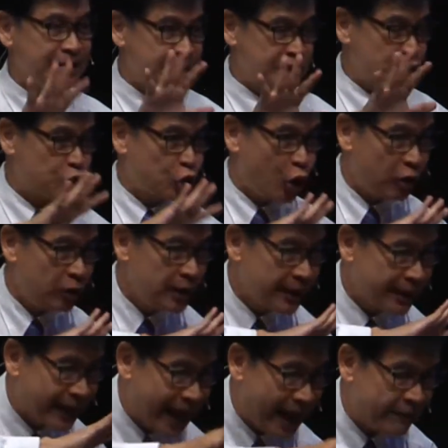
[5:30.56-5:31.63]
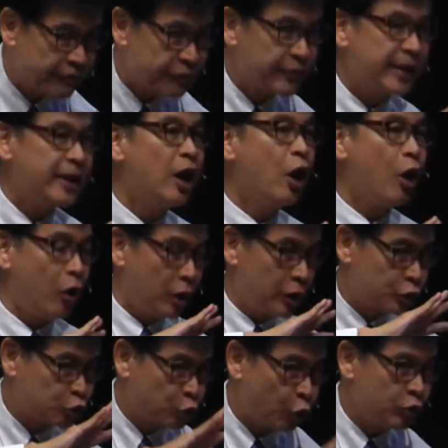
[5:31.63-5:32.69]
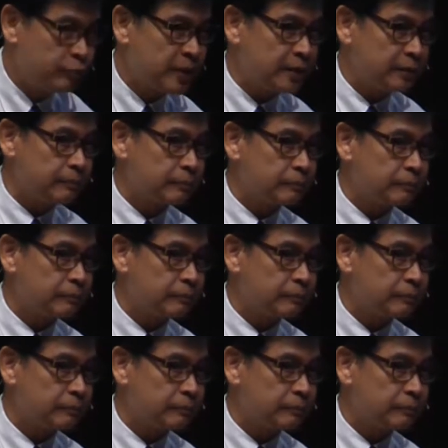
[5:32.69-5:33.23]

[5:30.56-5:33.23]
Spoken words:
This is called covering or atonement.